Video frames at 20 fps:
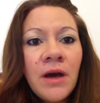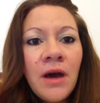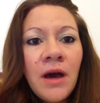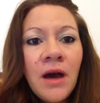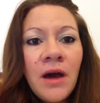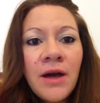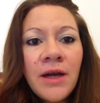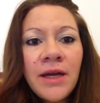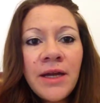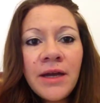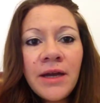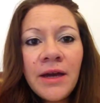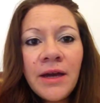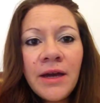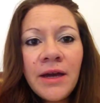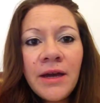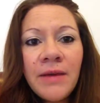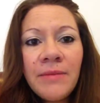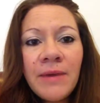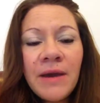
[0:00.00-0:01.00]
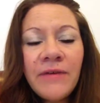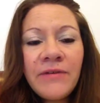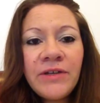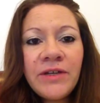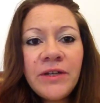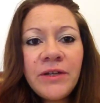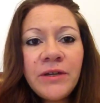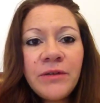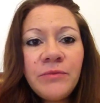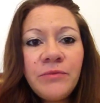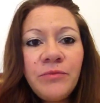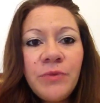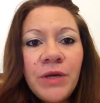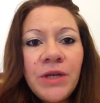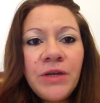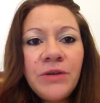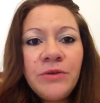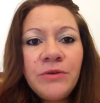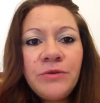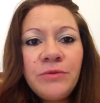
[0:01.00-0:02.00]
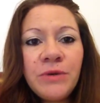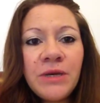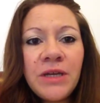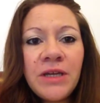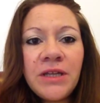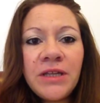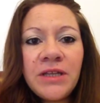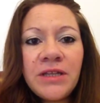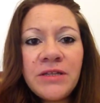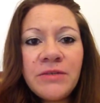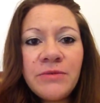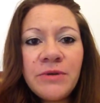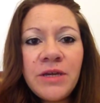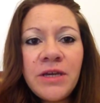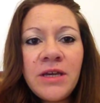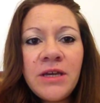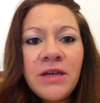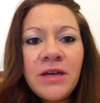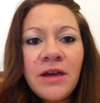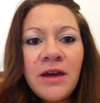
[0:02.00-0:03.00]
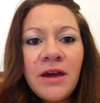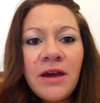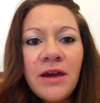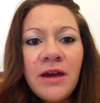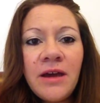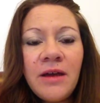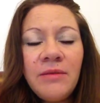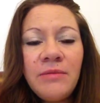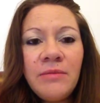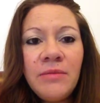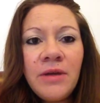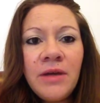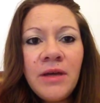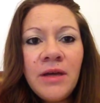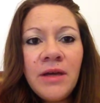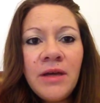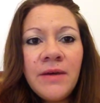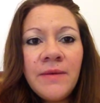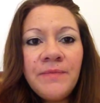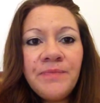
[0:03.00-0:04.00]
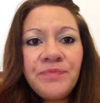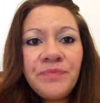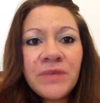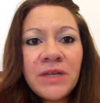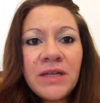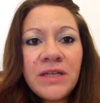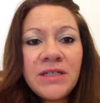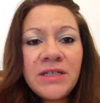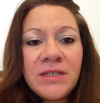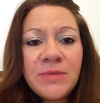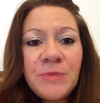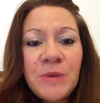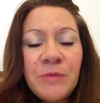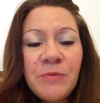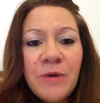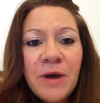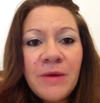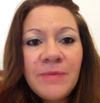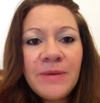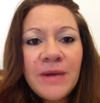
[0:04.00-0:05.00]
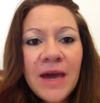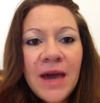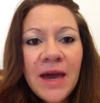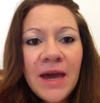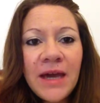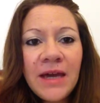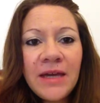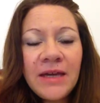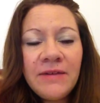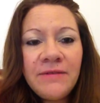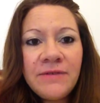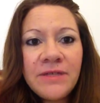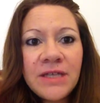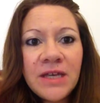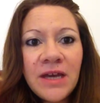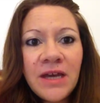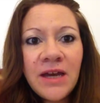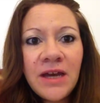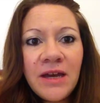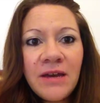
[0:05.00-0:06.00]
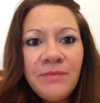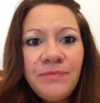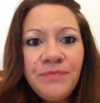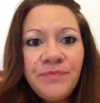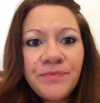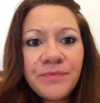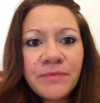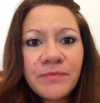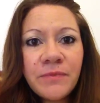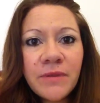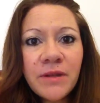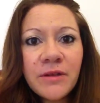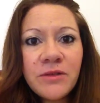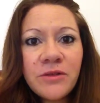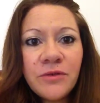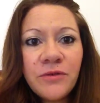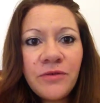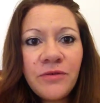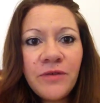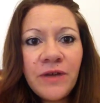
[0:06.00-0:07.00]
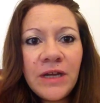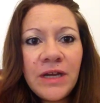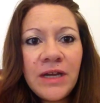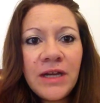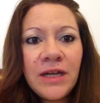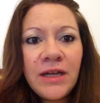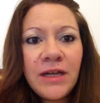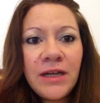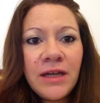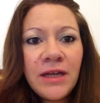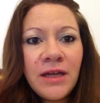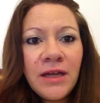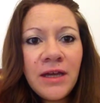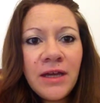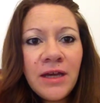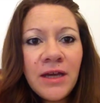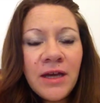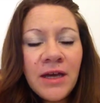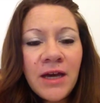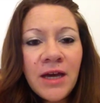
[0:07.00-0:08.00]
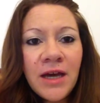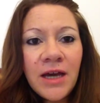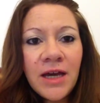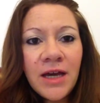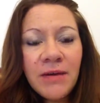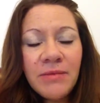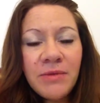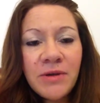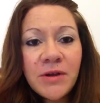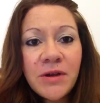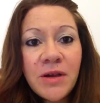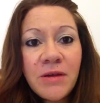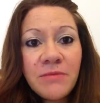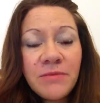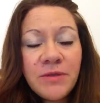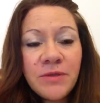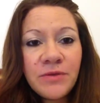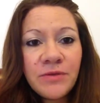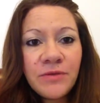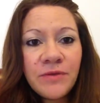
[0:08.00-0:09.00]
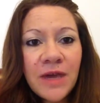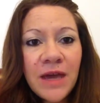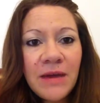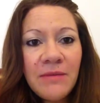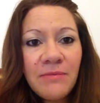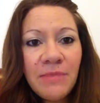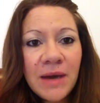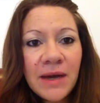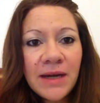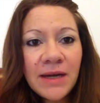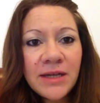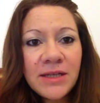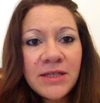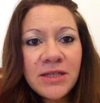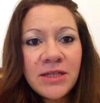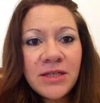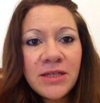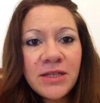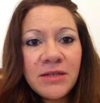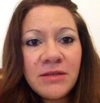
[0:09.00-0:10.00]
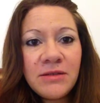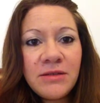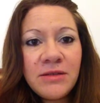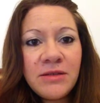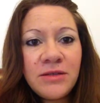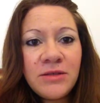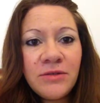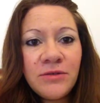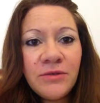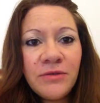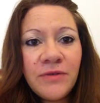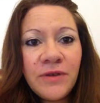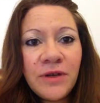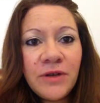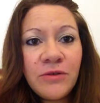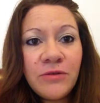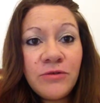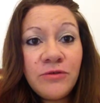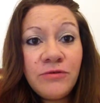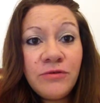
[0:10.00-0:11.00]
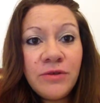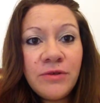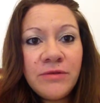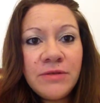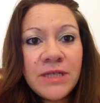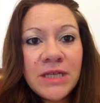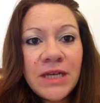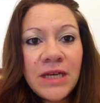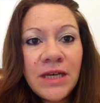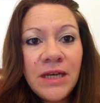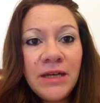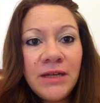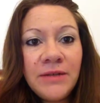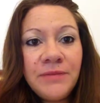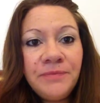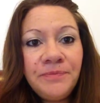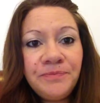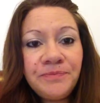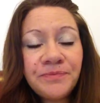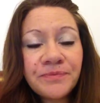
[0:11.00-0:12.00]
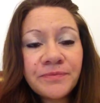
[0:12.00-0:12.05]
Hi, um, having a pretty good week this week. Um, Indy's been well behaved. Um, sort of feeling um, like I'm sort of getting back to sort of a good routine.